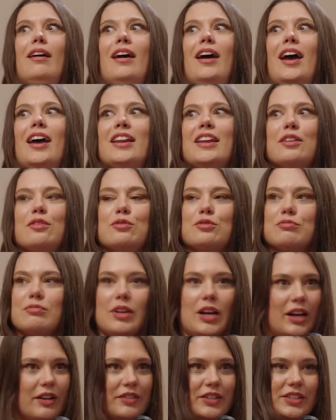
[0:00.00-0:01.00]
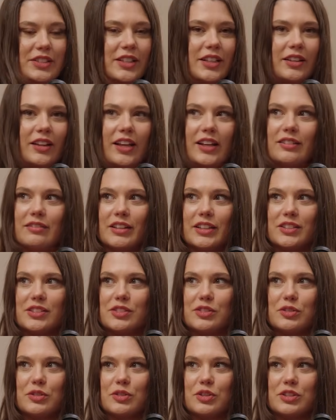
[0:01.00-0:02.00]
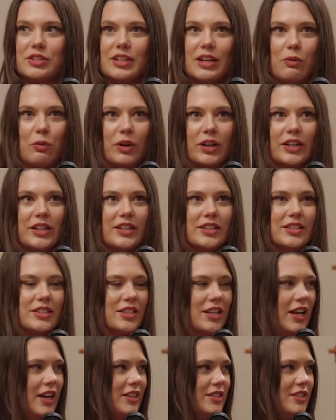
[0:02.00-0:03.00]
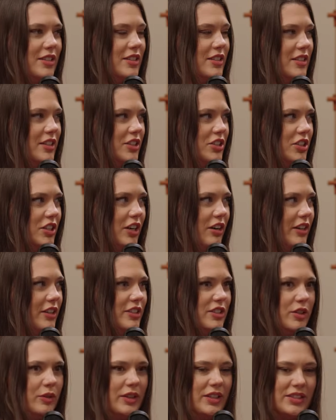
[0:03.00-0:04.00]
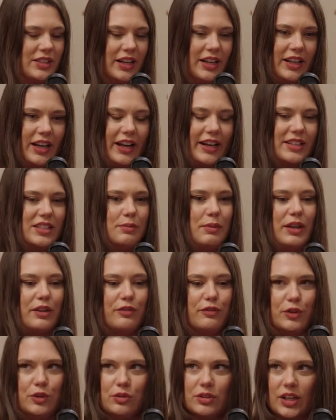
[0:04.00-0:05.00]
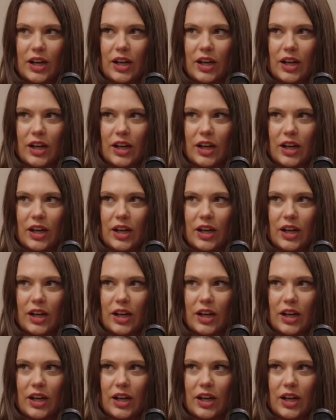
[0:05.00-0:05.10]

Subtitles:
And it obviously, like, it's just at what it is today. It's in the dictionary. It's so exciting. I get to make food